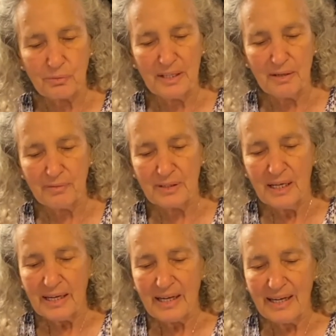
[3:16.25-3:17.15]
three different
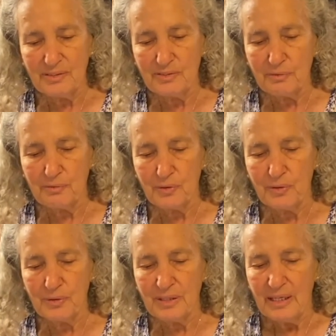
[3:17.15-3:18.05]
kinds of
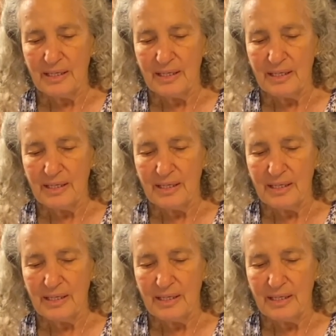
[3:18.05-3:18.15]
food,